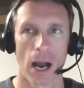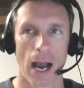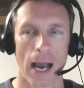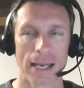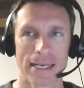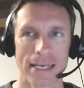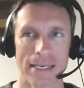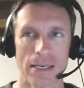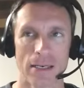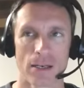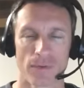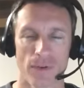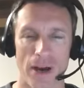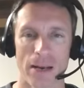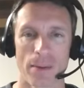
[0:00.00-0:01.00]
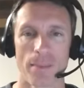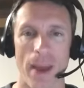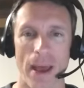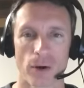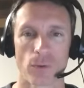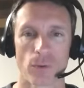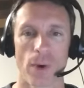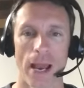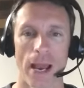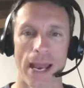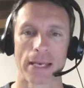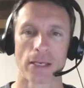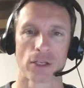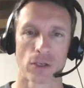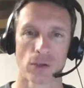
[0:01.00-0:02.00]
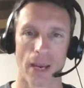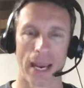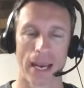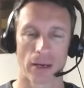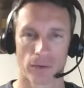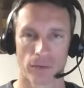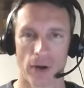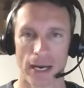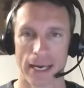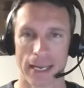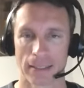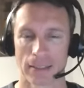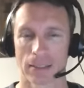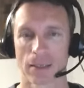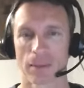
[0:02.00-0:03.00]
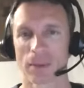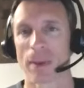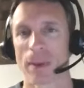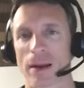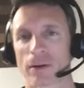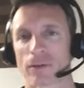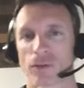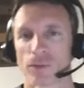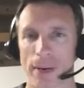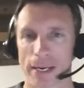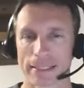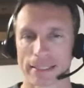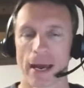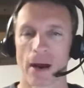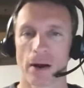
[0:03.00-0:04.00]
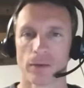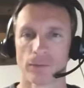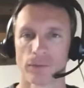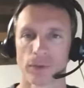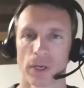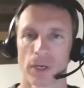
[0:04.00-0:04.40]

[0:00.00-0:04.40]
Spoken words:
I needed to find a better way to handle finances, something better for myself.